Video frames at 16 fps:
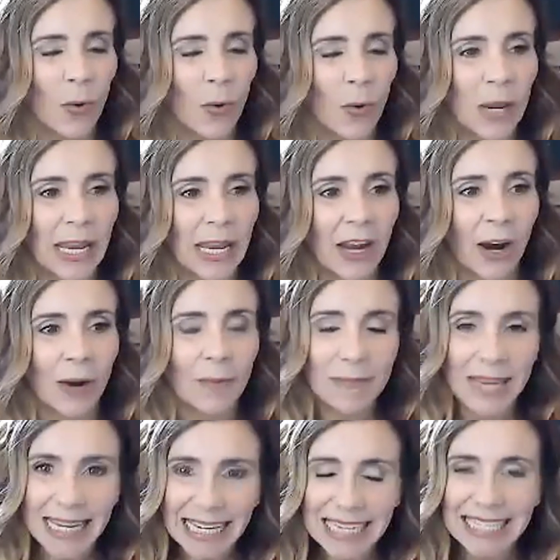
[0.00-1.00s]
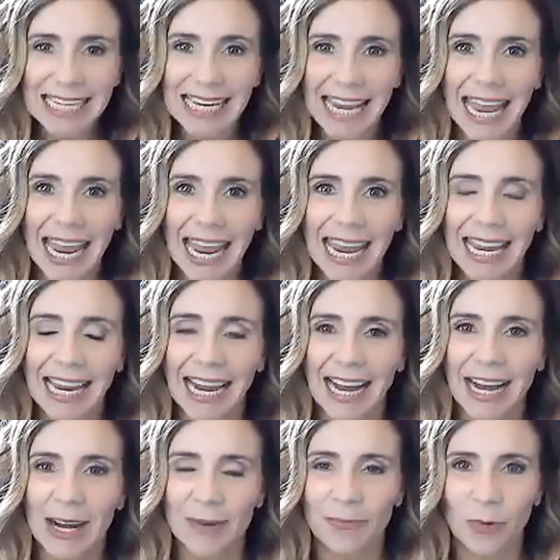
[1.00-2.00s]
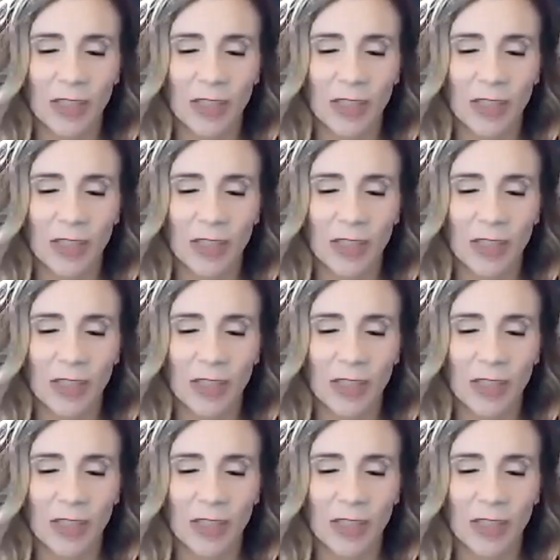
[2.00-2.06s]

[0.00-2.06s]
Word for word: We are meeting today um,